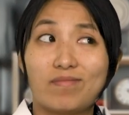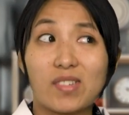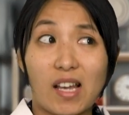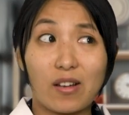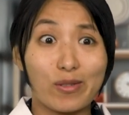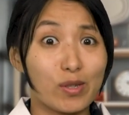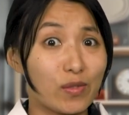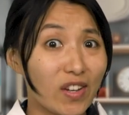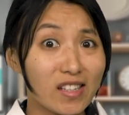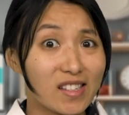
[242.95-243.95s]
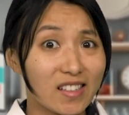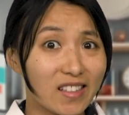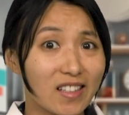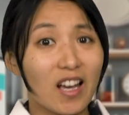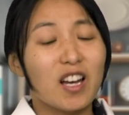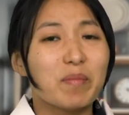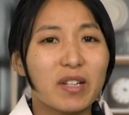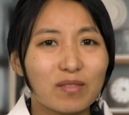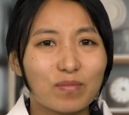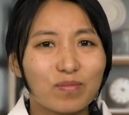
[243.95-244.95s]
Sounds fancy,
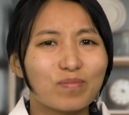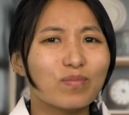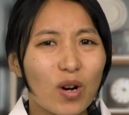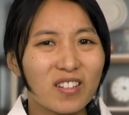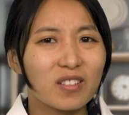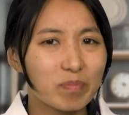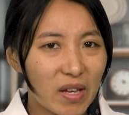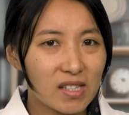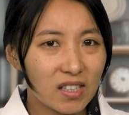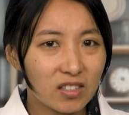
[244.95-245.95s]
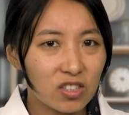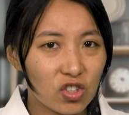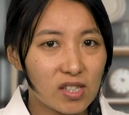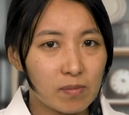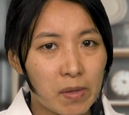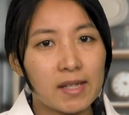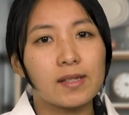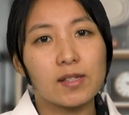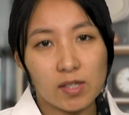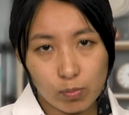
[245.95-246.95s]
but water basically just
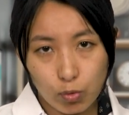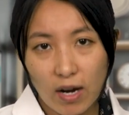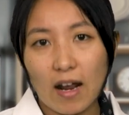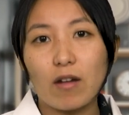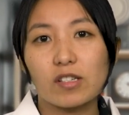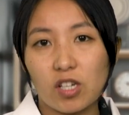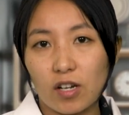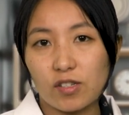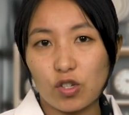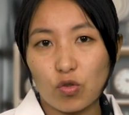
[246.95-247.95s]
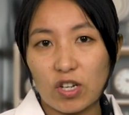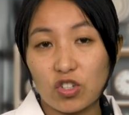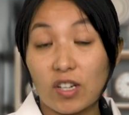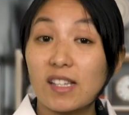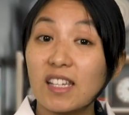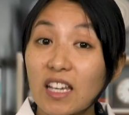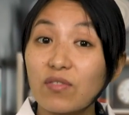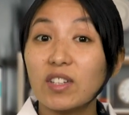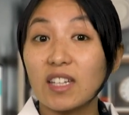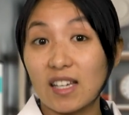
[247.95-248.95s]
likes to spread out its concentration as
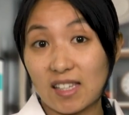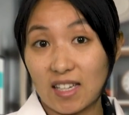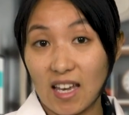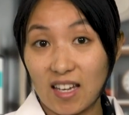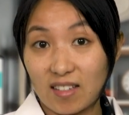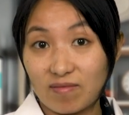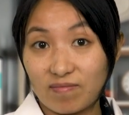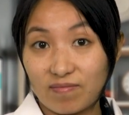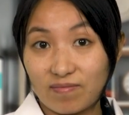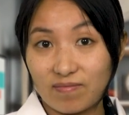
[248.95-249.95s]
evenly as it can.